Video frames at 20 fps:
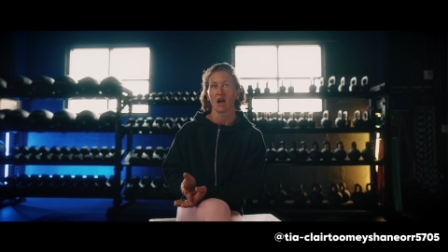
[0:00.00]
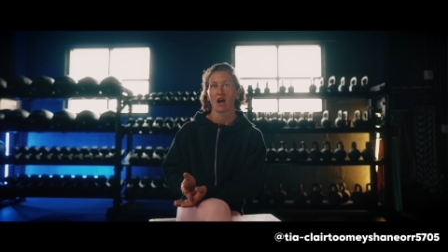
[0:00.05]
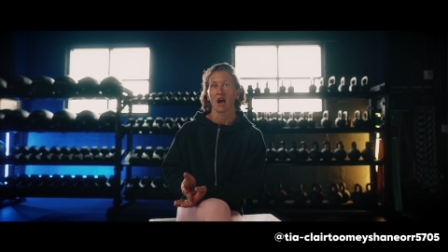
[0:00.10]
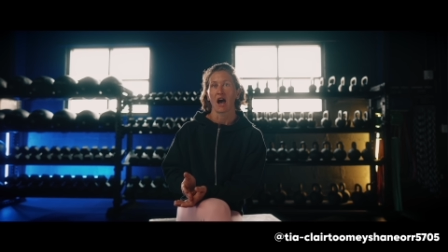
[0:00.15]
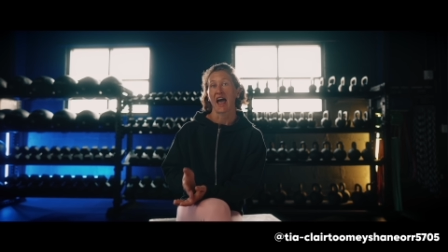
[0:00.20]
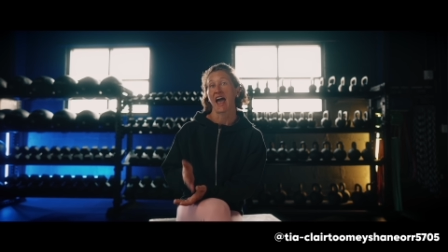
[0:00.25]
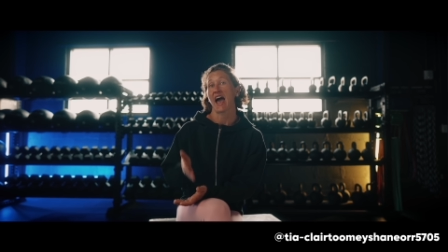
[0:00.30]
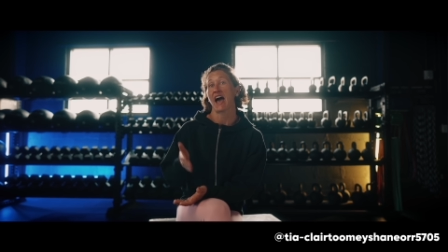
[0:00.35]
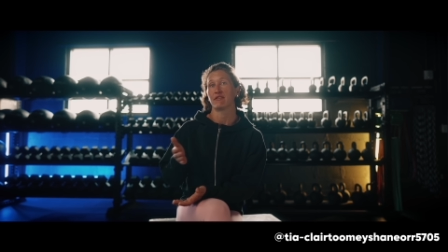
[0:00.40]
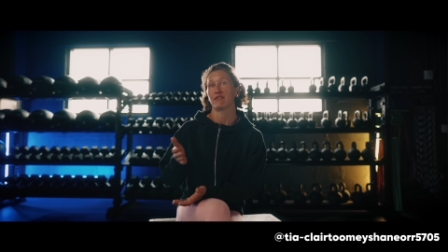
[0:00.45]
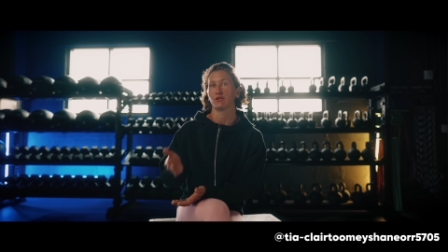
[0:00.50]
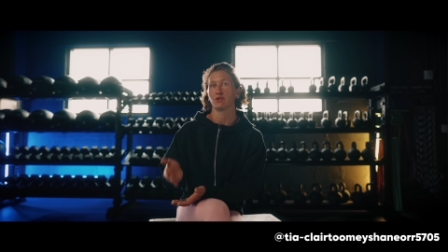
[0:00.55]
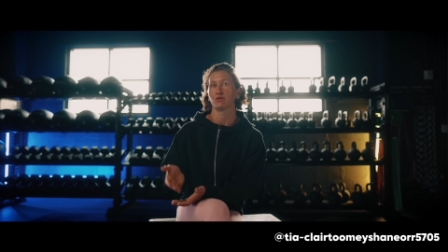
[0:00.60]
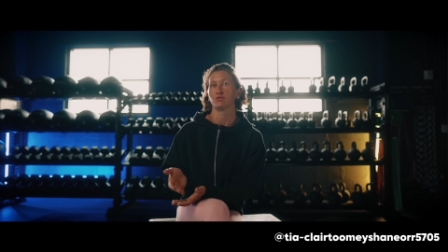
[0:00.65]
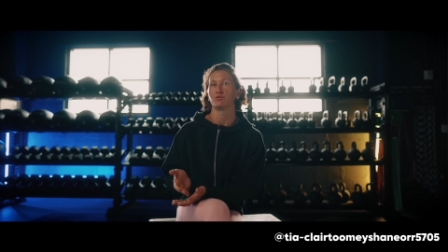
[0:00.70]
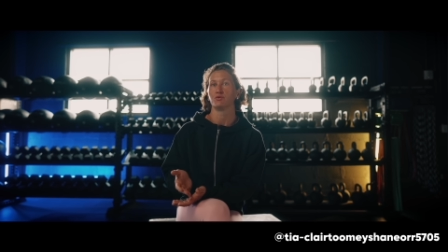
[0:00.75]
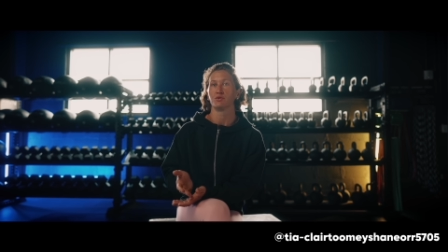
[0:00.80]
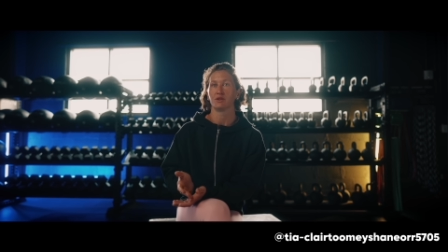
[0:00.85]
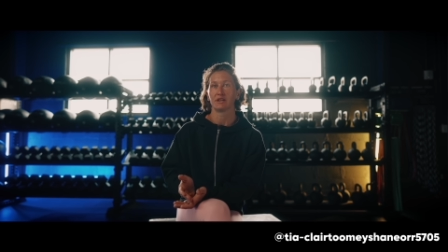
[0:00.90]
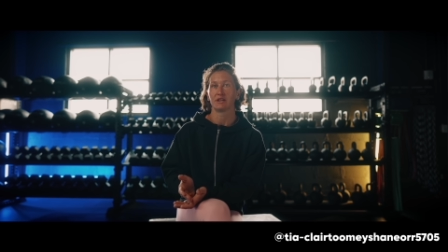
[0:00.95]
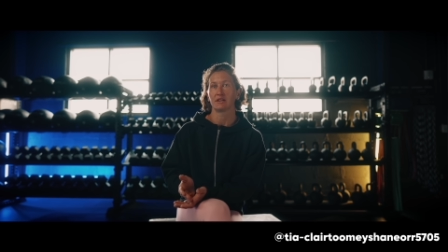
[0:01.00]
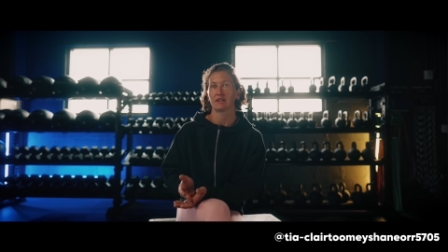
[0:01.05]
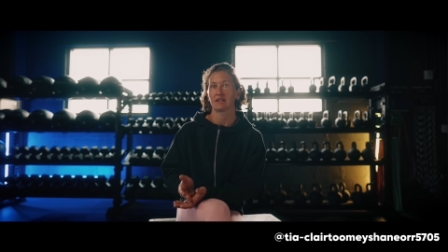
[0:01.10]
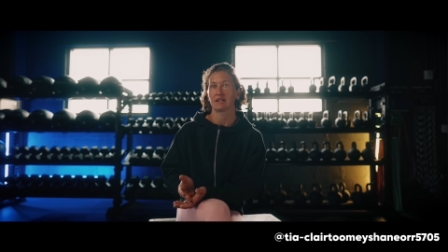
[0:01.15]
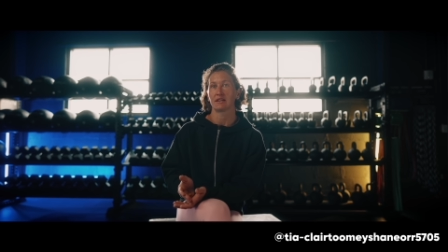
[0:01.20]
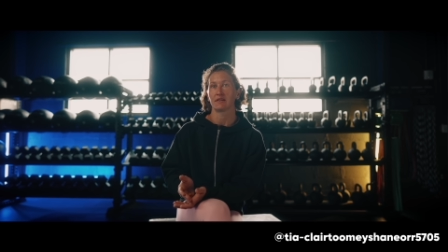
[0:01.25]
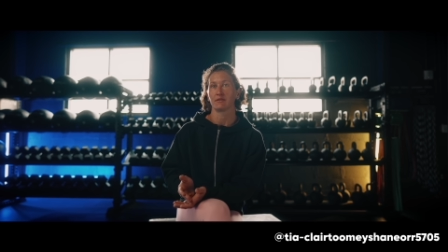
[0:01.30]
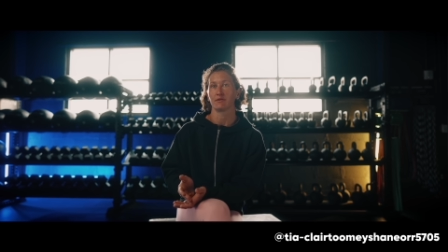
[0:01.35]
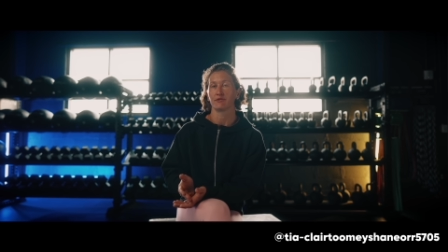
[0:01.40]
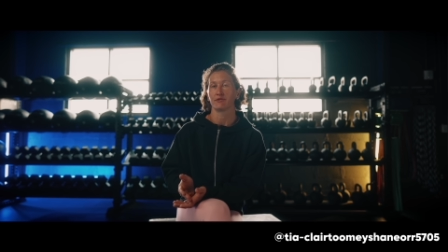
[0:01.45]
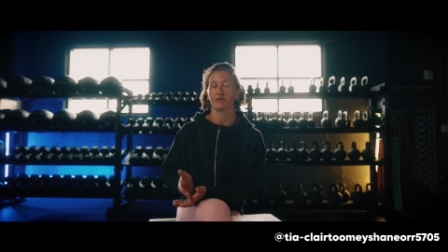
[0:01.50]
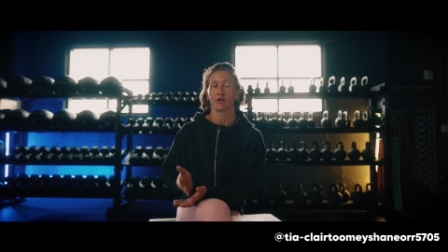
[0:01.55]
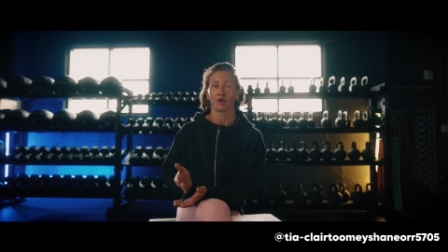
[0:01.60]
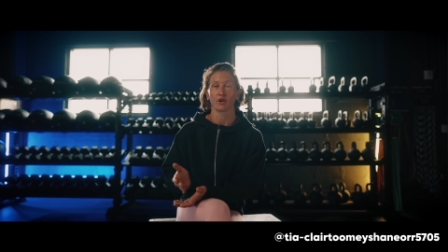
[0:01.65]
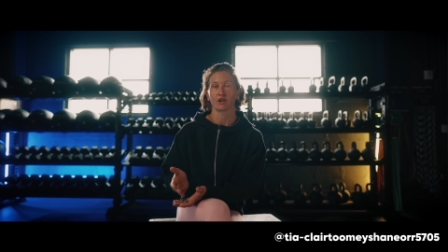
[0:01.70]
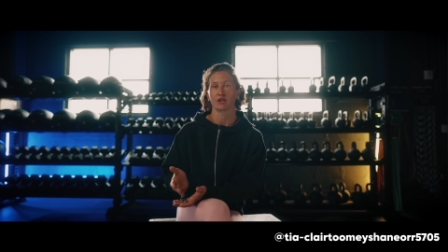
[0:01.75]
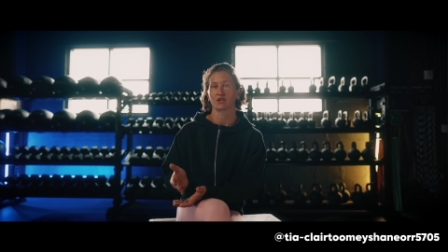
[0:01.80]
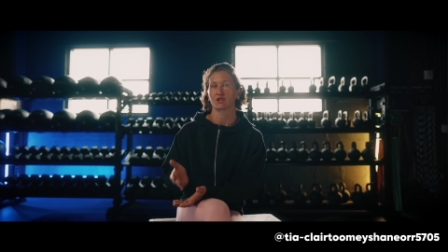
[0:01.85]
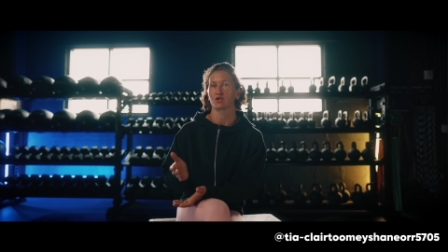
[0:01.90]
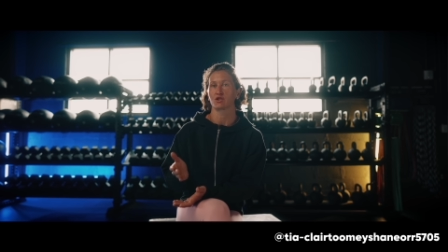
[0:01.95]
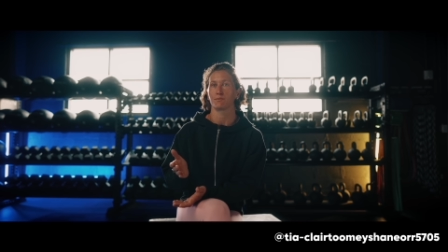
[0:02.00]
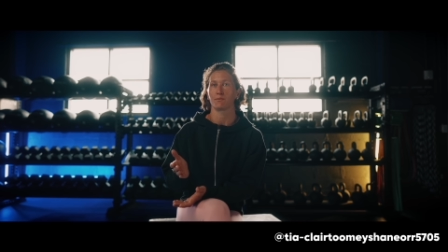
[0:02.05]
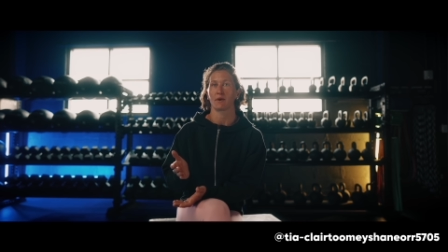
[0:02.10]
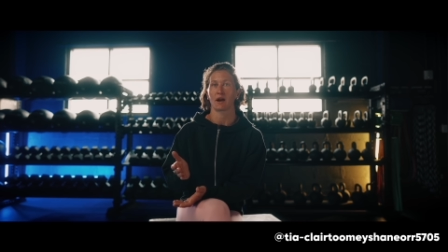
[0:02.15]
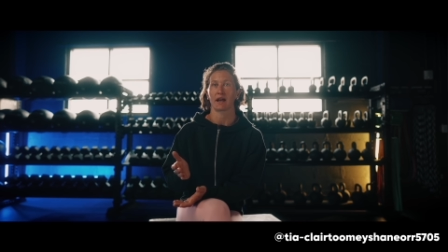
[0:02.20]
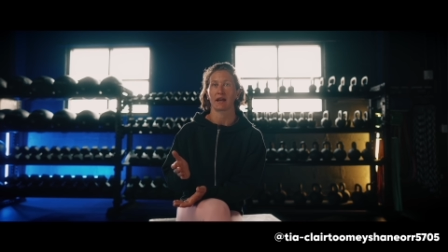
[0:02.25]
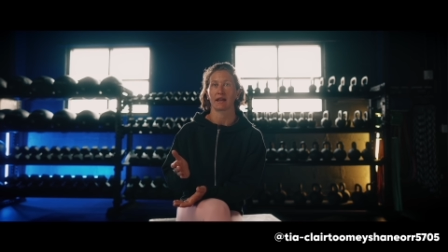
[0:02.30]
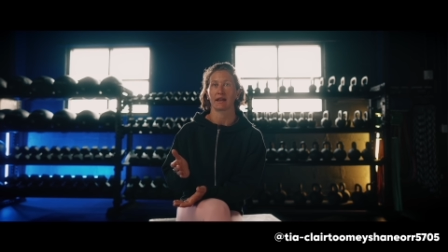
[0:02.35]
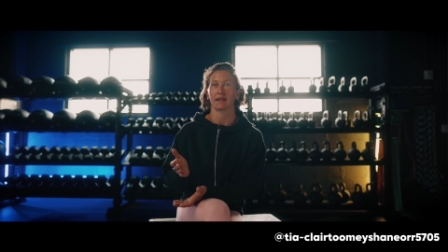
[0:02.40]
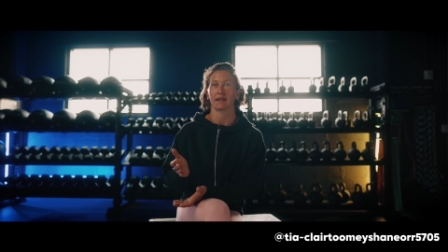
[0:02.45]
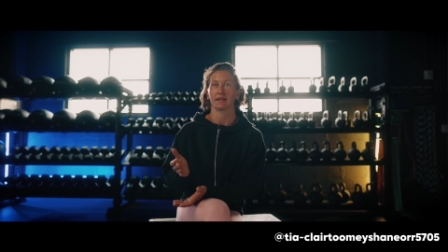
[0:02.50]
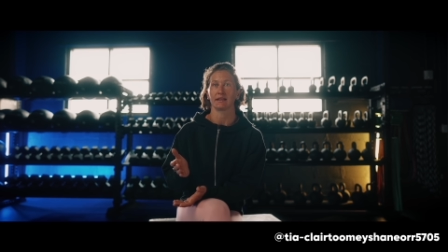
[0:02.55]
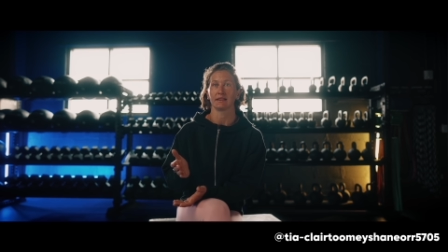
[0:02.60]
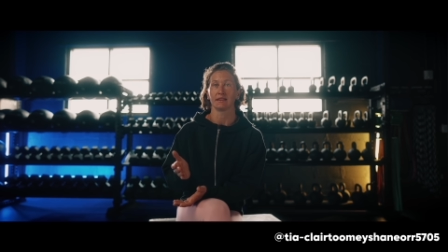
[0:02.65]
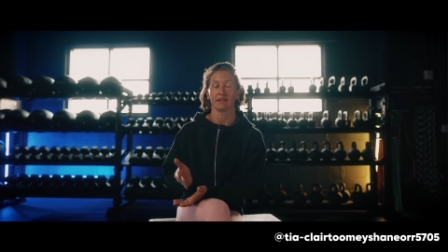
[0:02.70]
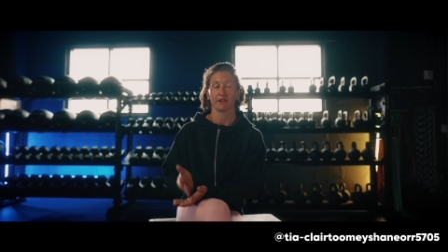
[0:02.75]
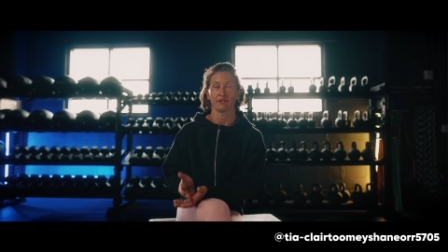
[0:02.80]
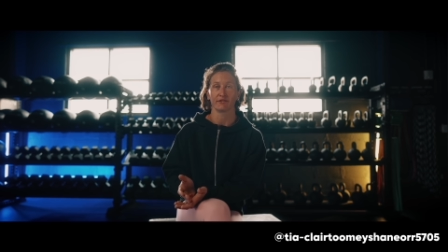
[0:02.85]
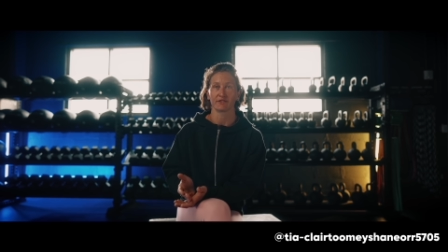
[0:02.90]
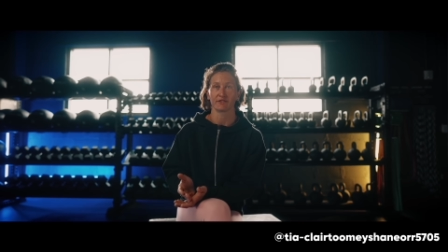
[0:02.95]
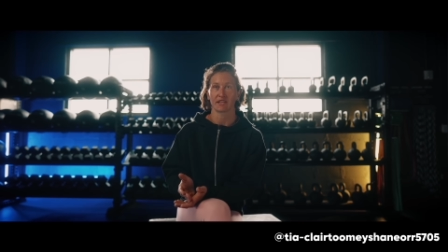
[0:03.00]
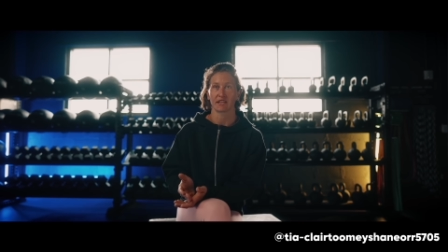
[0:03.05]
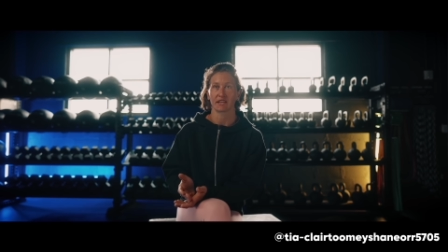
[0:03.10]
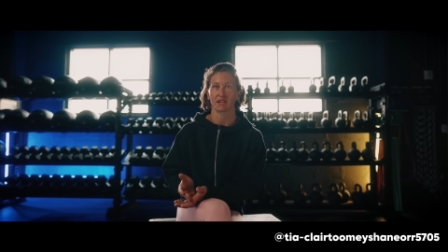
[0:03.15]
I haven't really focused on my lifting